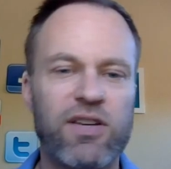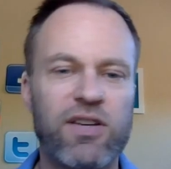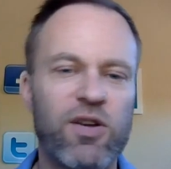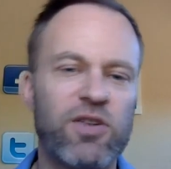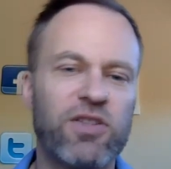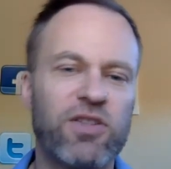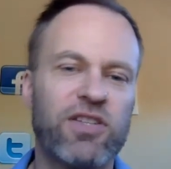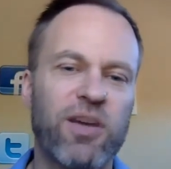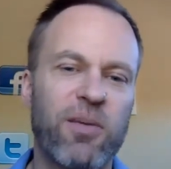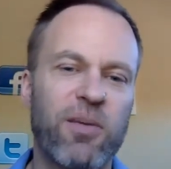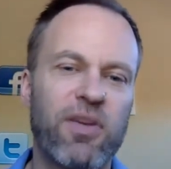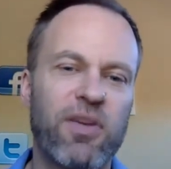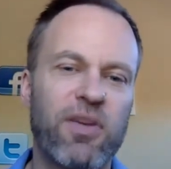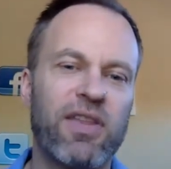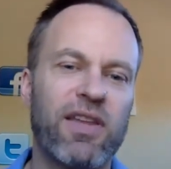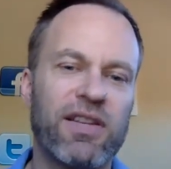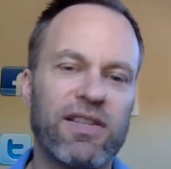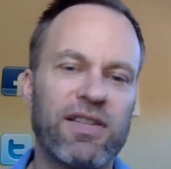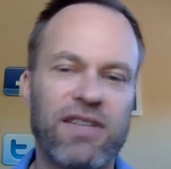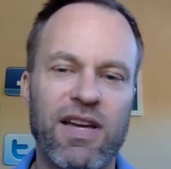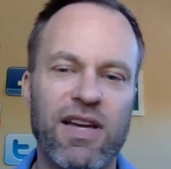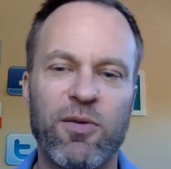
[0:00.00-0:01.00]
do you know someone
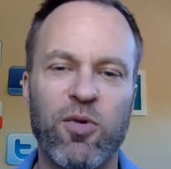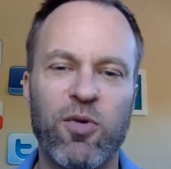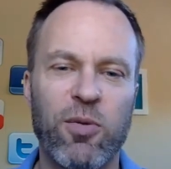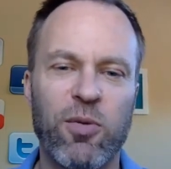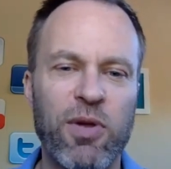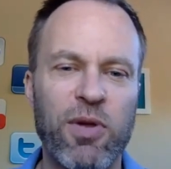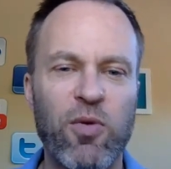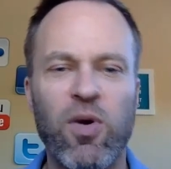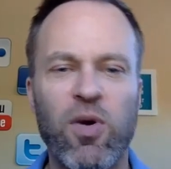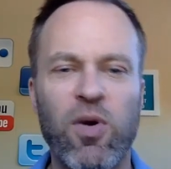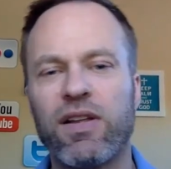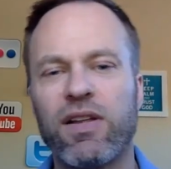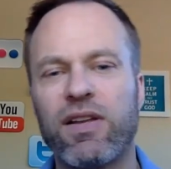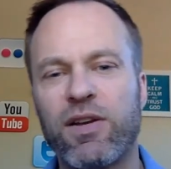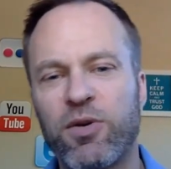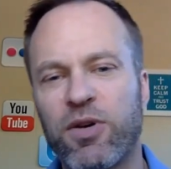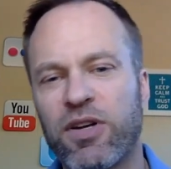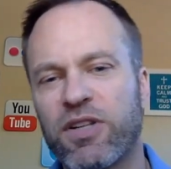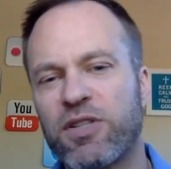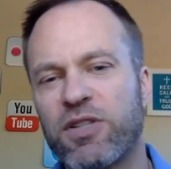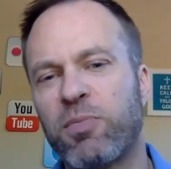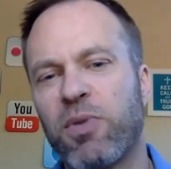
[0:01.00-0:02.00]
that would be willing
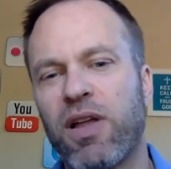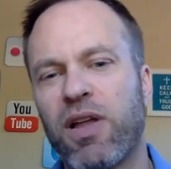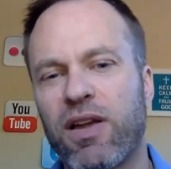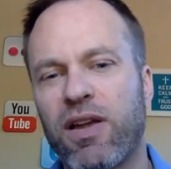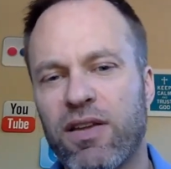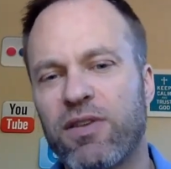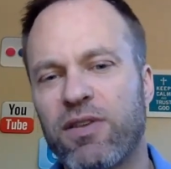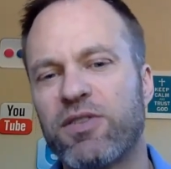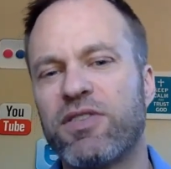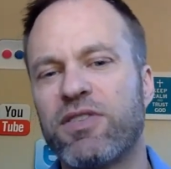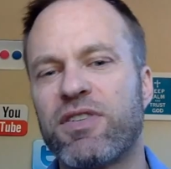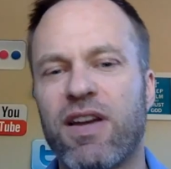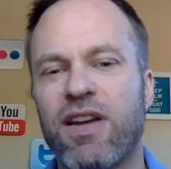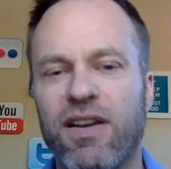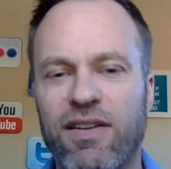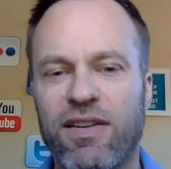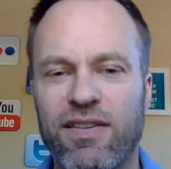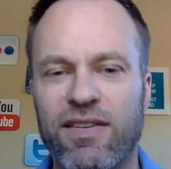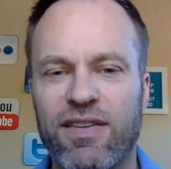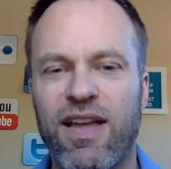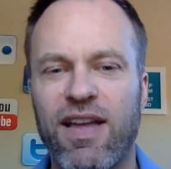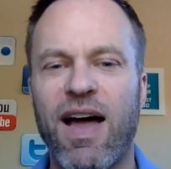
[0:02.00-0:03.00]
to explain those
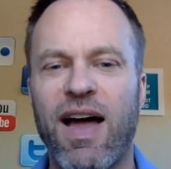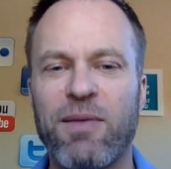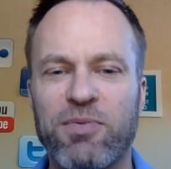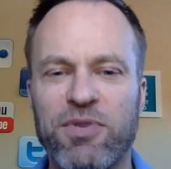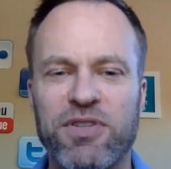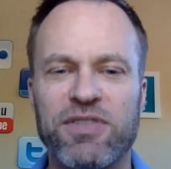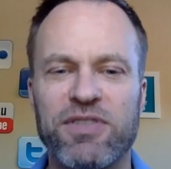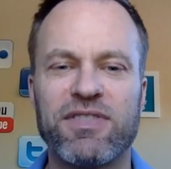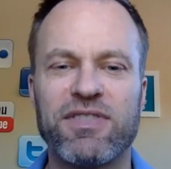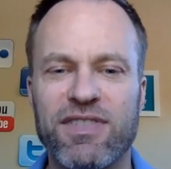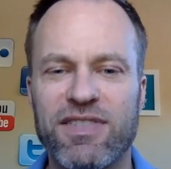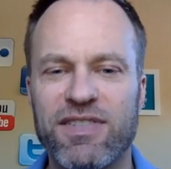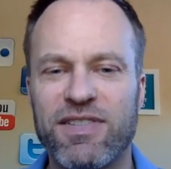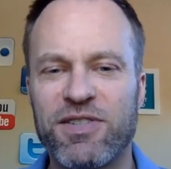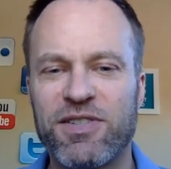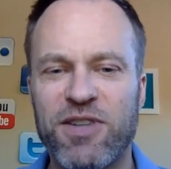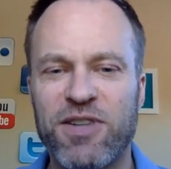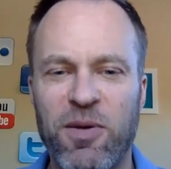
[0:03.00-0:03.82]
options to